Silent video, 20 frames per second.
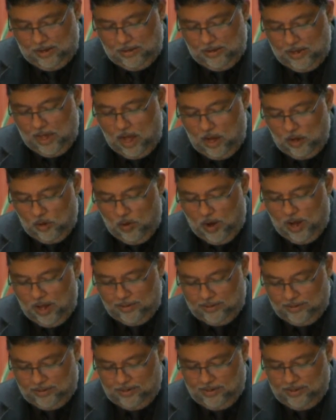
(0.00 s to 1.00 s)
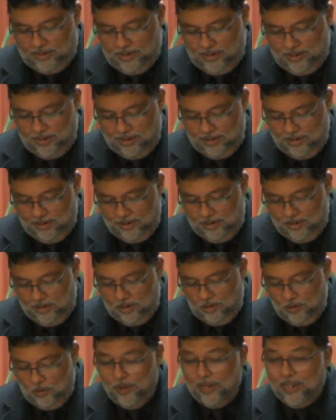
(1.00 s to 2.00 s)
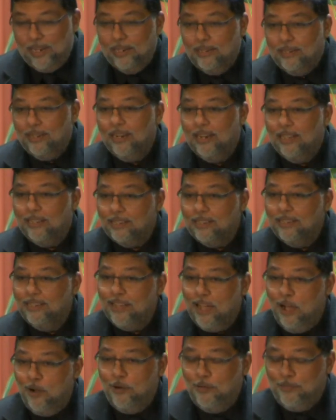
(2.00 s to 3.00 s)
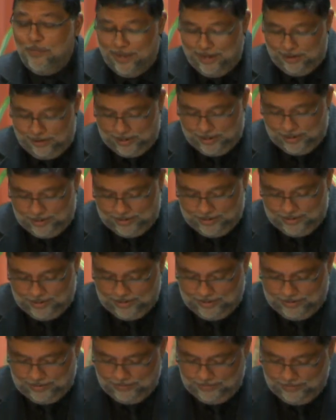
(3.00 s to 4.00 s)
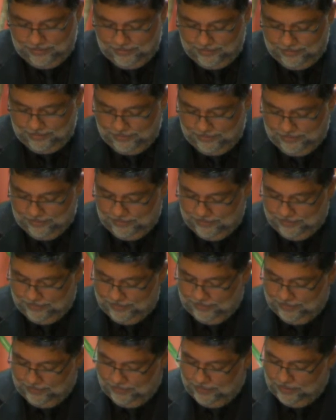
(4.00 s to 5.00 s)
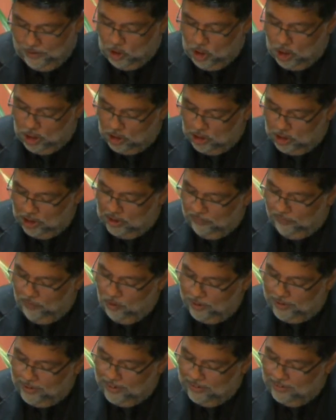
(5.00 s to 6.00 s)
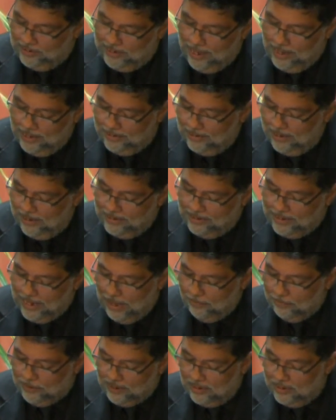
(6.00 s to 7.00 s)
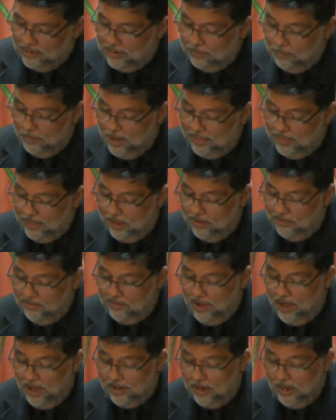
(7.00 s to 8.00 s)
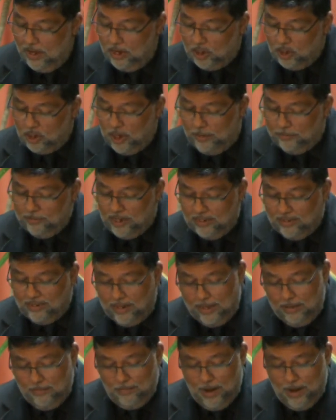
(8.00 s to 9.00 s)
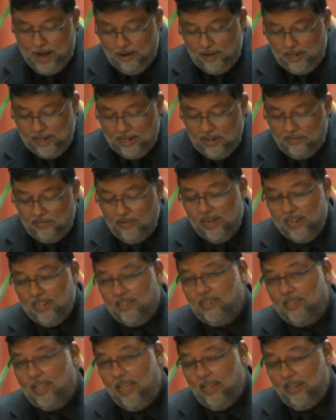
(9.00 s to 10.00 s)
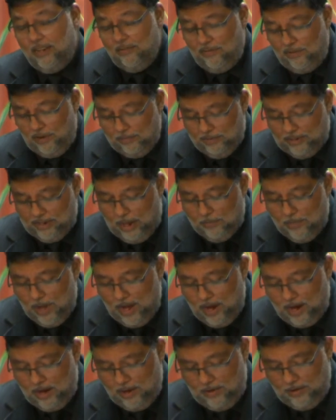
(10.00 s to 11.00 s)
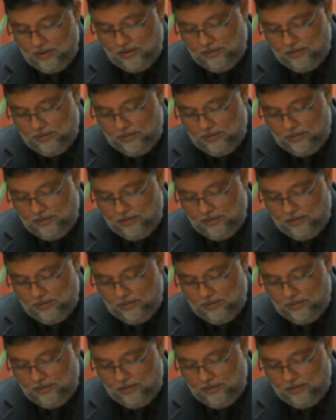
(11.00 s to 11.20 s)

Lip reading: Young ones, we need to listen to our parents. Judges 14 tells us Samson's mother and father objected to him marrying the Philistine from Tamar.